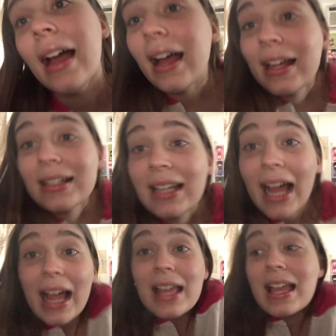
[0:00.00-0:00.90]
And
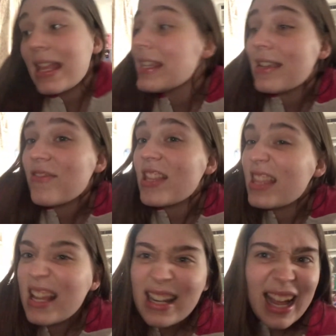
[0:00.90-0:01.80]
even
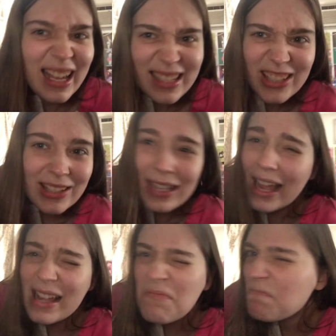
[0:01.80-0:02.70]
then,
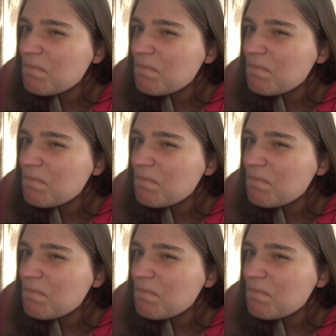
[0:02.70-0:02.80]
I